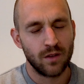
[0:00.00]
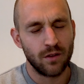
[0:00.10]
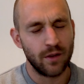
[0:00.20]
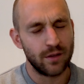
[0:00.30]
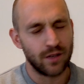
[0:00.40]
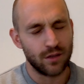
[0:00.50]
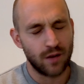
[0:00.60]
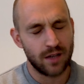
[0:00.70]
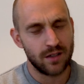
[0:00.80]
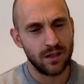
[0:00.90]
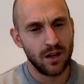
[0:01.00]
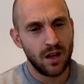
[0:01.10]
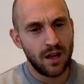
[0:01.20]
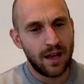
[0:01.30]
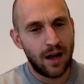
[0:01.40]
Through his resurrection,
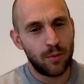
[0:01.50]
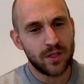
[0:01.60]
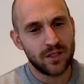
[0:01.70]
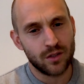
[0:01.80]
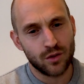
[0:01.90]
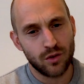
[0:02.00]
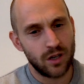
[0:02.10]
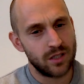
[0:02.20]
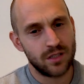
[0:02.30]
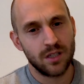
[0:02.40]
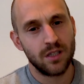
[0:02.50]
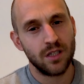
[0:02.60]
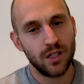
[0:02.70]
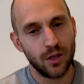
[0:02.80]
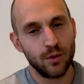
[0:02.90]
help us to trust
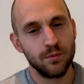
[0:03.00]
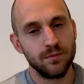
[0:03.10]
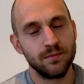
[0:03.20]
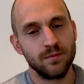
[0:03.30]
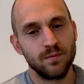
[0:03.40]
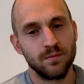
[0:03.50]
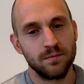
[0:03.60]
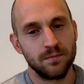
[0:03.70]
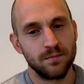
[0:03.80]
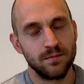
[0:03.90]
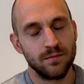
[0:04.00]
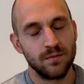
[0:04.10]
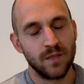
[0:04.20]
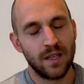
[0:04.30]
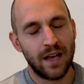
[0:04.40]
you.
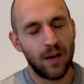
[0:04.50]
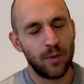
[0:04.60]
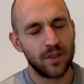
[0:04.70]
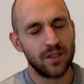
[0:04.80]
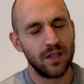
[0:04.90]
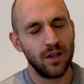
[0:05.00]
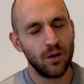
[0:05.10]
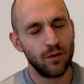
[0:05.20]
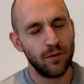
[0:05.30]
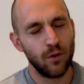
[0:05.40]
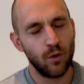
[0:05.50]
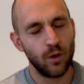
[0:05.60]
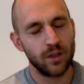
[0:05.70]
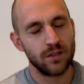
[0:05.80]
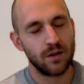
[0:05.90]
Help us to look
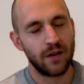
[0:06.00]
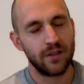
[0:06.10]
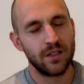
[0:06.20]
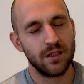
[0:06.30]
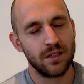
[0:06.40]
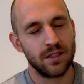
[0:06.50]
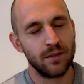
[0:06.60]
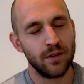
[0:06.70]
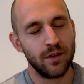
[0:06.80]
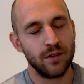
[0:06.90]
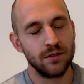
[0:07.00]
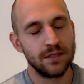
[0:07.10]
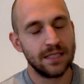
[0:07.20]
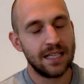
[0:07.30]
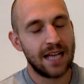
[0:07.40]
forward to our eternity with you
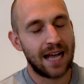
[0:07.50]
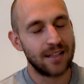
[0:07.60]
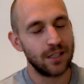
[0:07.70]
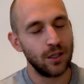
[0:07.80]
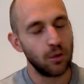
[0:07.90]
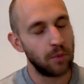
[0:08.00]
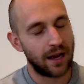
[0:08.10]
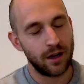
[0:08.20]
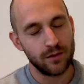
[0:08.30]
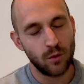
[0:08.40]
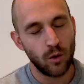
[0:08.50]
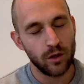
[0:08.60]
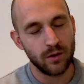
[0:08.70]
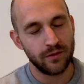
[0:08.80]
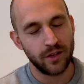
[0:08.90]
and to look back over
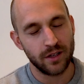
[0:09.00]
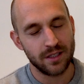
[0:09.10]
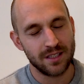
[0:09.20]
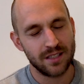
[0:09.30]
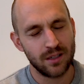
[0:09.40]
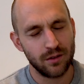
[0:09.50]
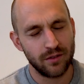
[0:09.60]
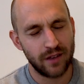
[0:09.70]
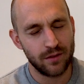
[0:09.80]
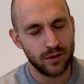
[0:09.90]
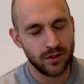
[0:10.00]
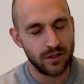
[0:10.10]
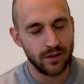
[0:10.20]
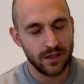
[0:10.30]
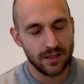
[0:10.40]
what you have done and to see your faithfulness
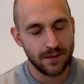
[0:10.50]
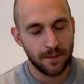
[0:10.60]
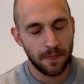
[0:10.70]
to us.